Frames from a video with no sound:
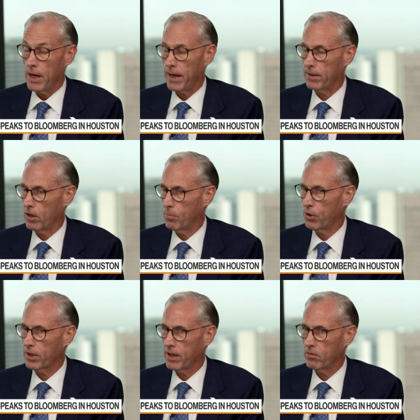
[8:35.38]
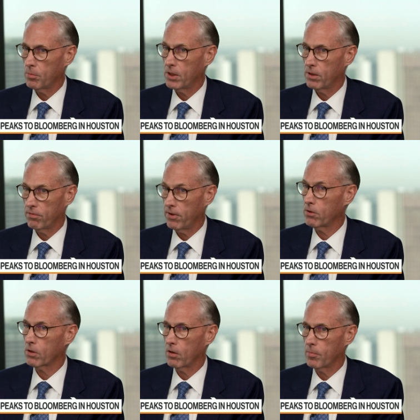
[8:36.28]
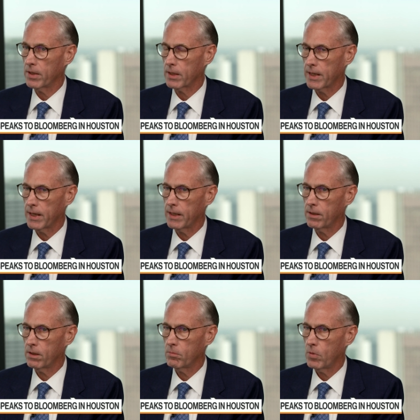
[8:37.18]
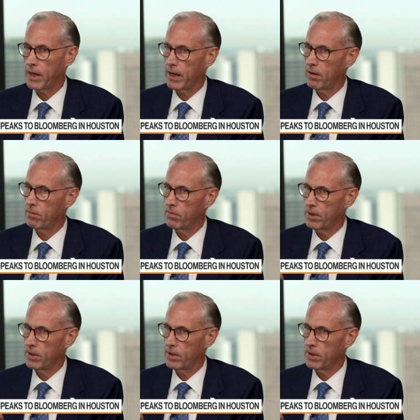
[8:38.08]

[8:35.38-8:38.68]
And the Alberta government and the federal government in Canada have